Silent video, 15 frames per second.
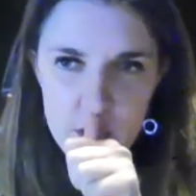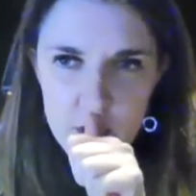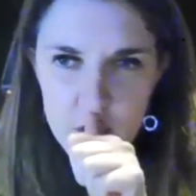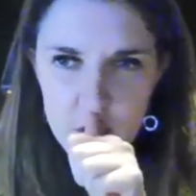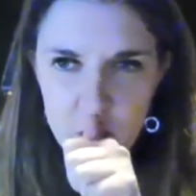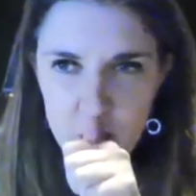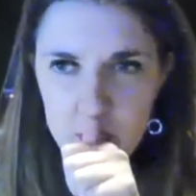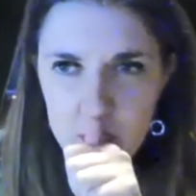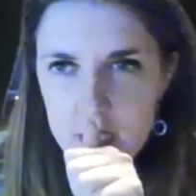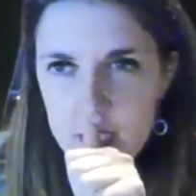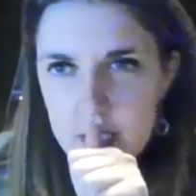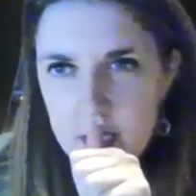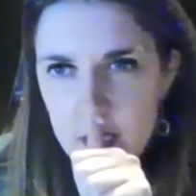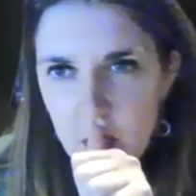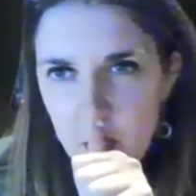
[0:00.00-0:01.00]
So there was
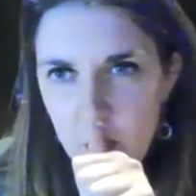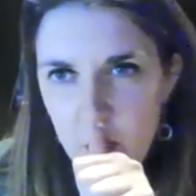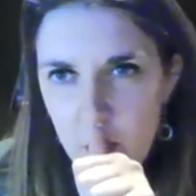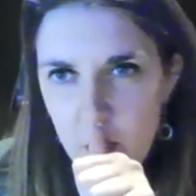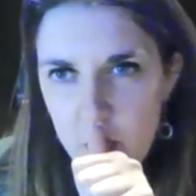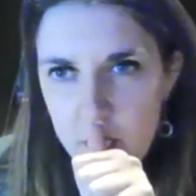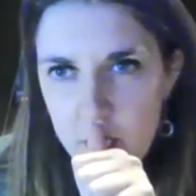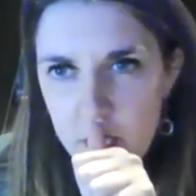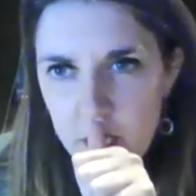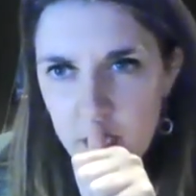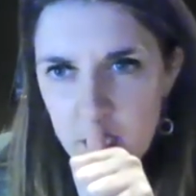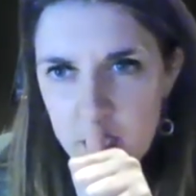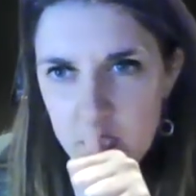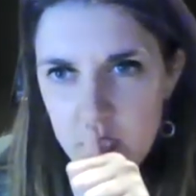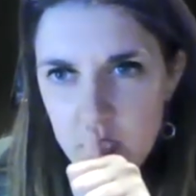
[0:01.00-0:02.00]
one
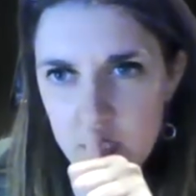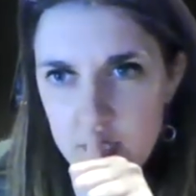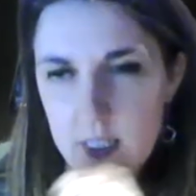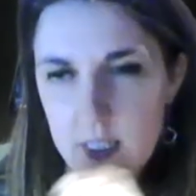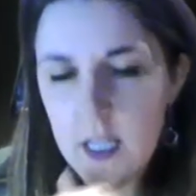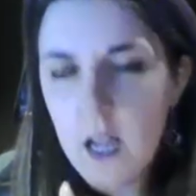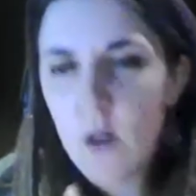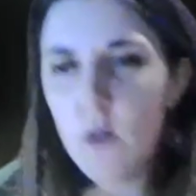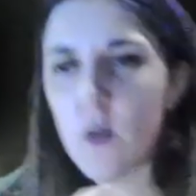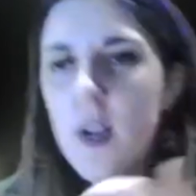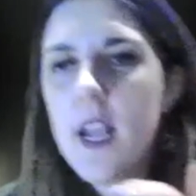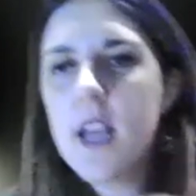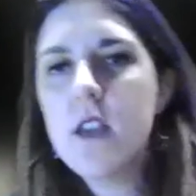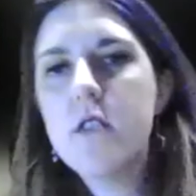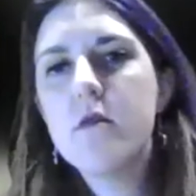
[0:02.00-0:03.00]
here just
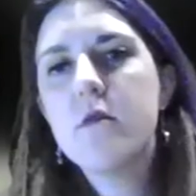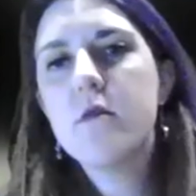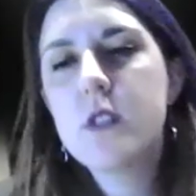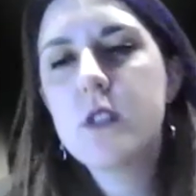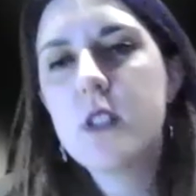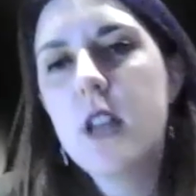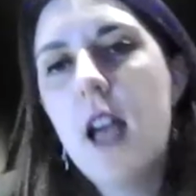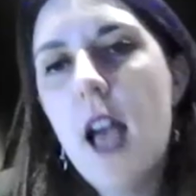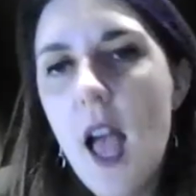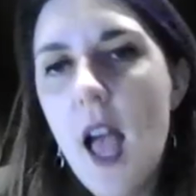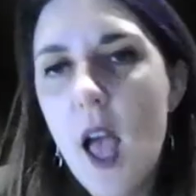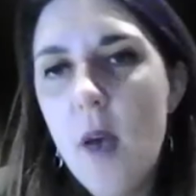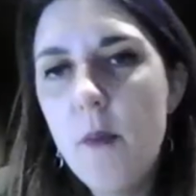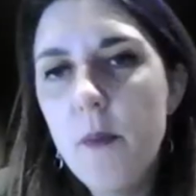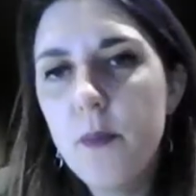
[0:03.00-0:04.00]
around
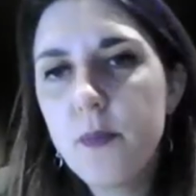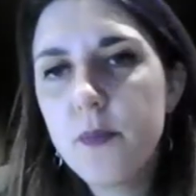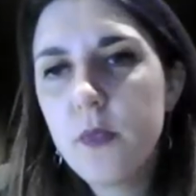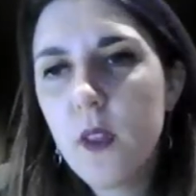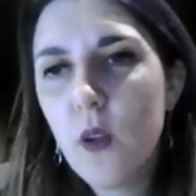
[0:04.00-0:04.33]
um,